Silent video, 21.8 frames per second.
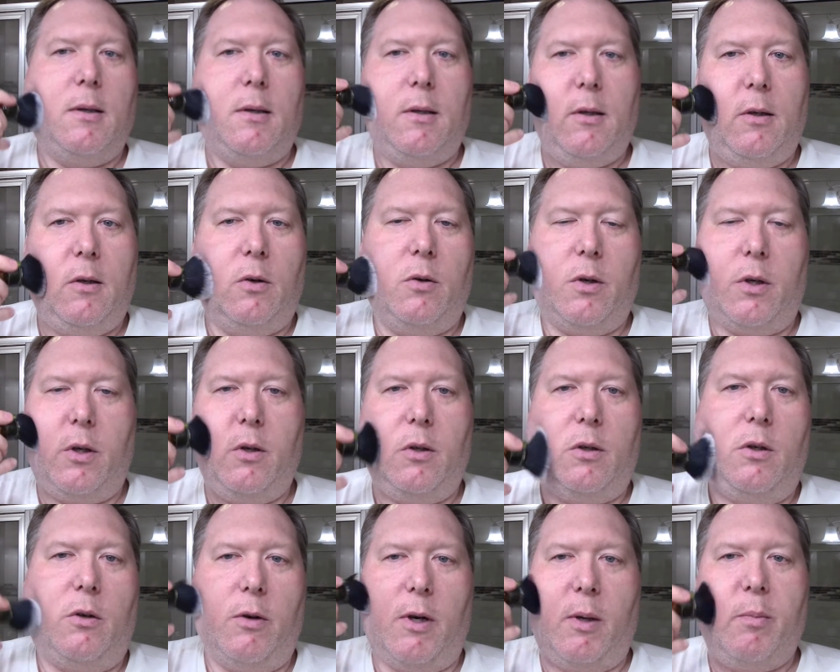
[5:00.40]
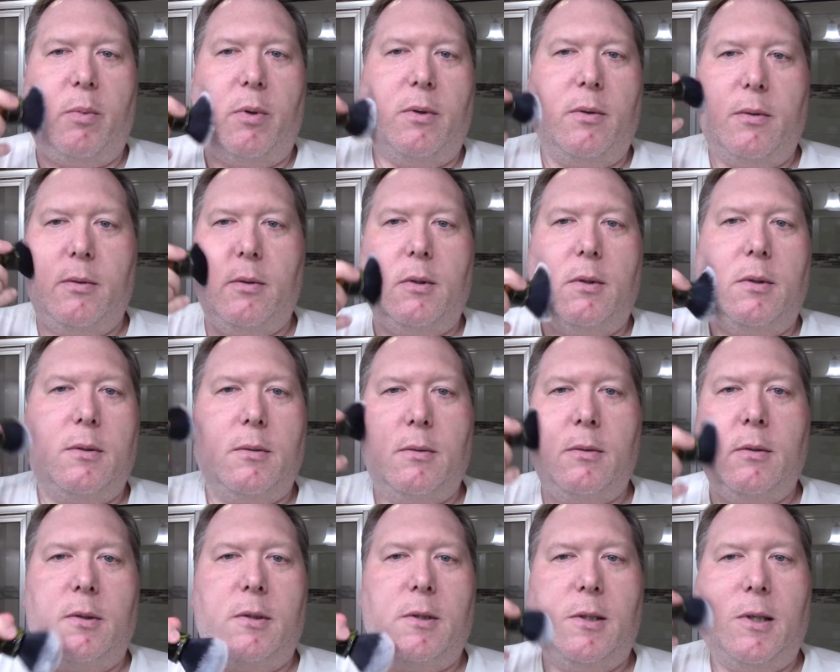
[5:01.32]
you know, good grip,
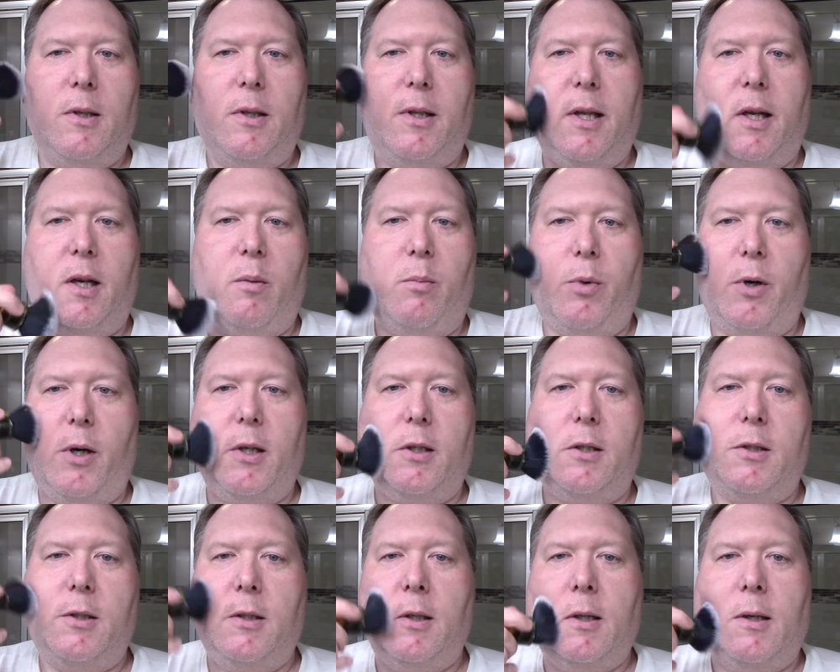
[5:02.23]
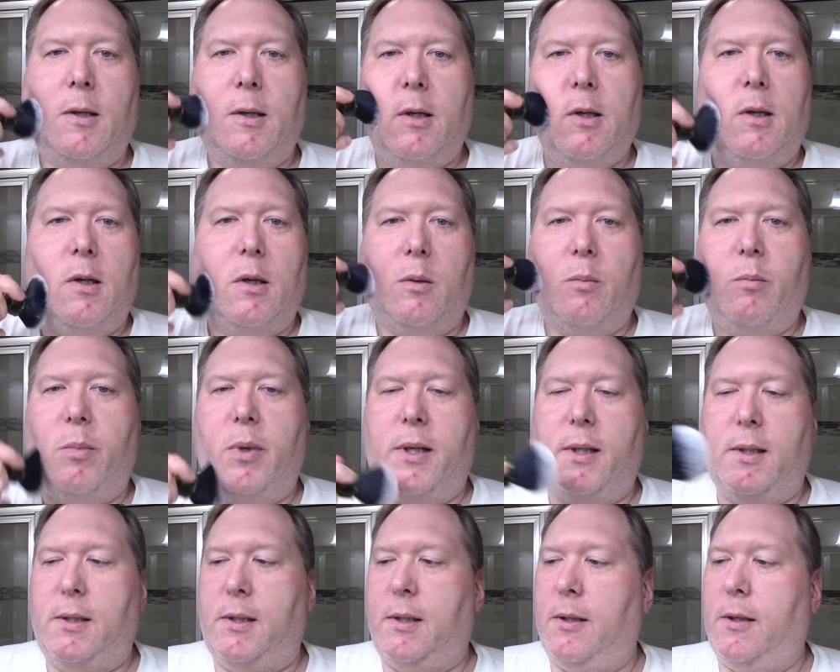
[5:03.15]
synthetic brush,
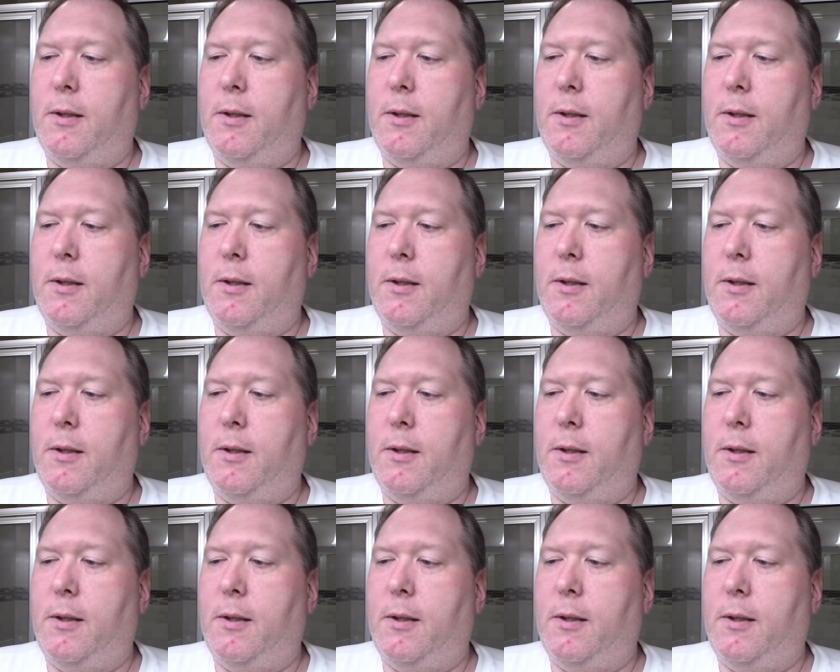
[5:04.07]
but